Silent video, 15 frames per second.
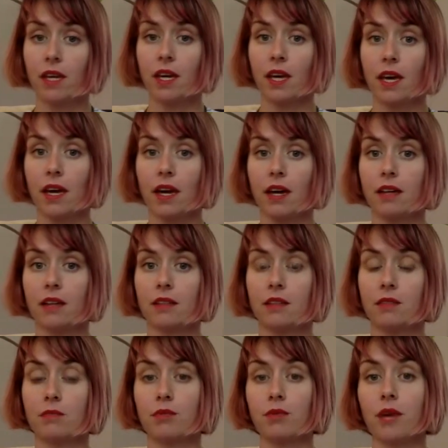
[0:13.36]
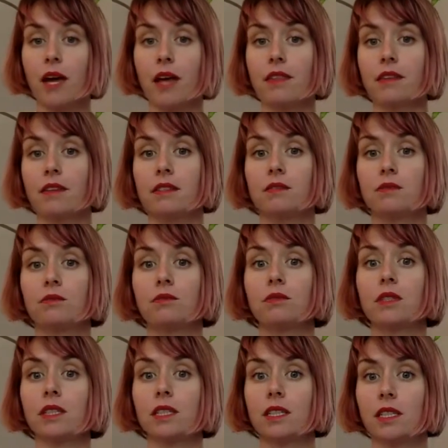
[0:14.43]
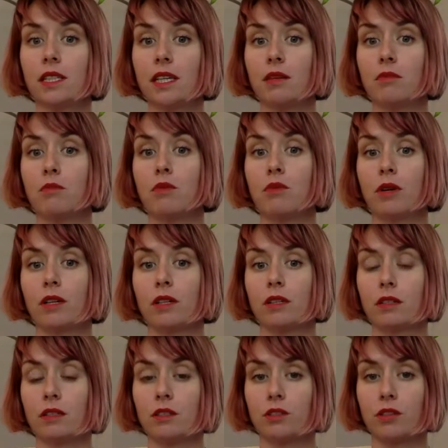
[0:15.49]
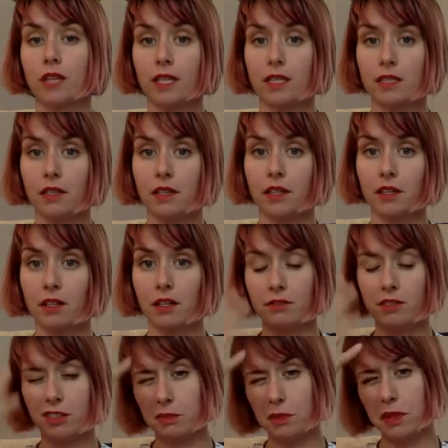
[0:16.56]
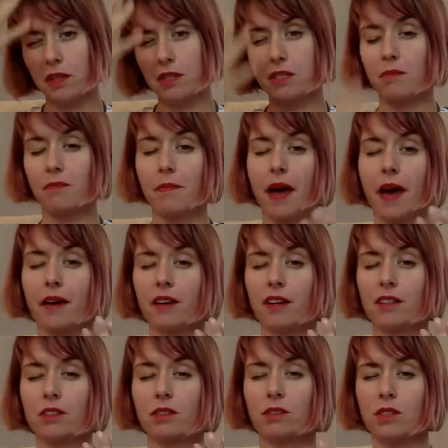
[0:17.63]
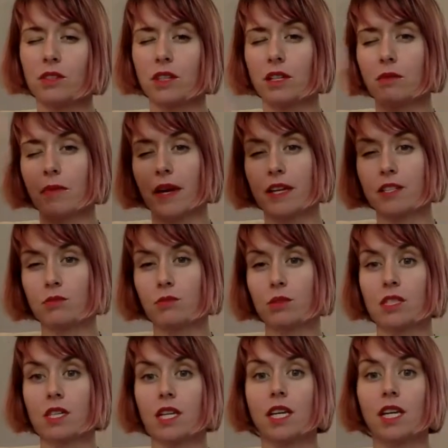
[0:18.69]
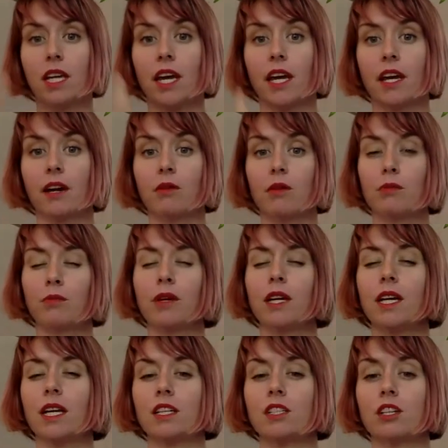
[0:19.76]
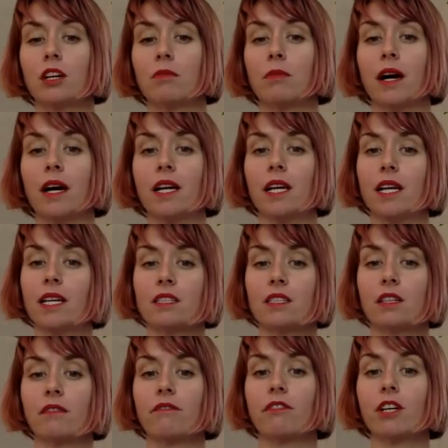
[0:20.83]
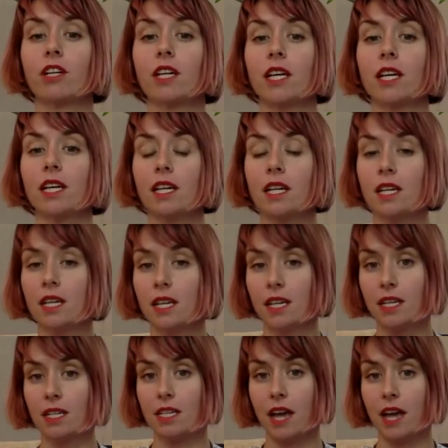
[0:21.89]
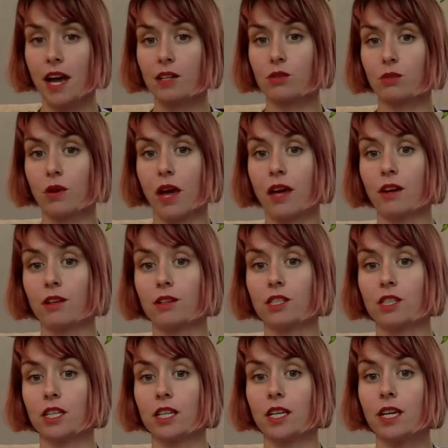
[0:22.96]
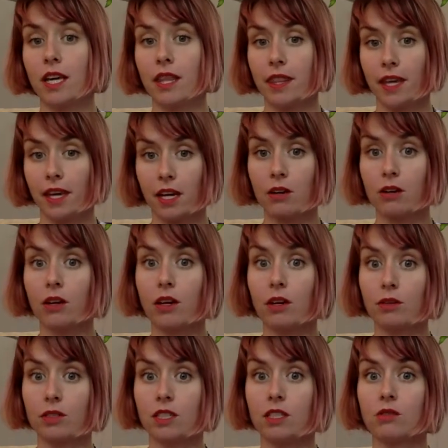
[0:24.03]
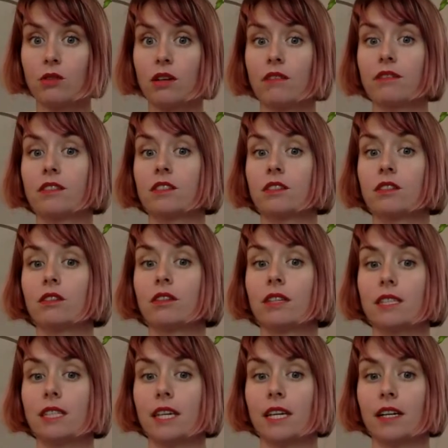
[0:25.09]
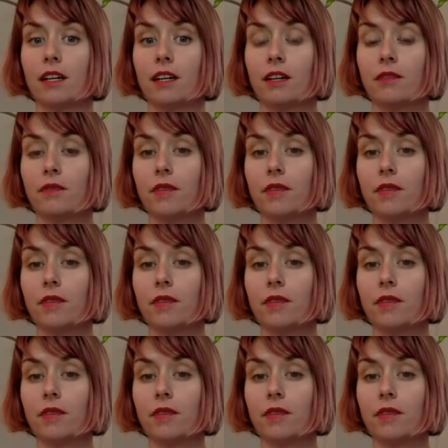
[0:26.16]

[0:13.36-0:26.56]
And the breath is a really important translator of spirit to matter. So, you can imagine we're taking air, we're bringing it into our body, it's converting into actual energy that goes into our physical container.